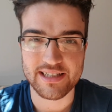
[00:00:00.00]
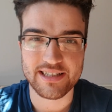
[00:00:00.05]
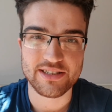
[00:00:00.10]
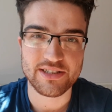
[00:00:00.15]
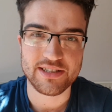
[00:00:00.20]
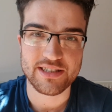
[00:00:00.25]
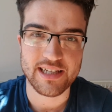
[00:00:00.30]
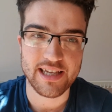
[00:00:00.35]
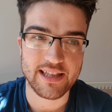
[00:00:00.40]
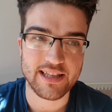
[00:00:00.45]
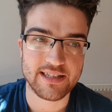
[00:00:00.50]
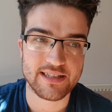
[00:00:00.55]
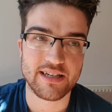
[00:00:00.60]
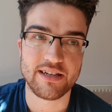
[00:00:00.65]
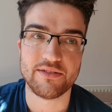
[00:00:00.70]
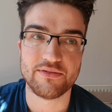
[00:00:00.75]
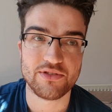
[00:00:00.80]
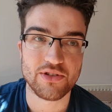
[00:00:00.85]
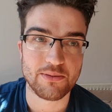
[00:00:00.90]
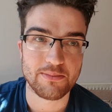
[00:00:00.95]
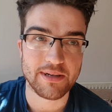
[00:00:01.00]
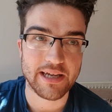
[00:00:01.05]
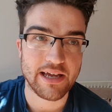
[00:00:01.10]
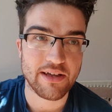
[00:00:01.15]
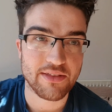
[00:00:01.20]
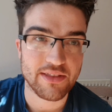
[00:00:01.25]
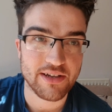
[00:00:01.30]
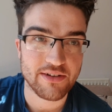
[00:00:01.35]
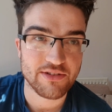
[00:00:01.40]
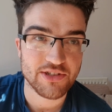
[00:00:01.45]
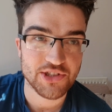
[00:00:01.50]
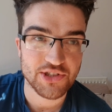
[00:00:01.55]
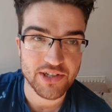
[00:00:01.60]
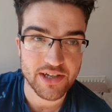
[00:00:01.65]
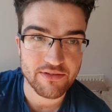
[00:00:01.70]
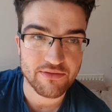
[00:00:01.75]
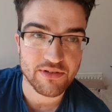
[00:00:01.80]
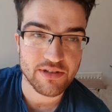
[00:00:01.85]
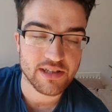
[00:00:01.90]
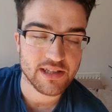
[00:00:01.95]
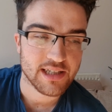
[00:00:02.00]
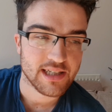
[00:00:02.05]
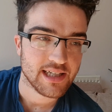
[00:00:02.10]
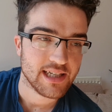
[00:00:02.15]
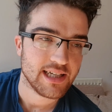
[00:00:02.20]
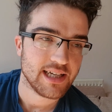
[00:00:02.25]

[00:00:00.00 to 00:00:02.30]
and just get this kind of topic out there in general.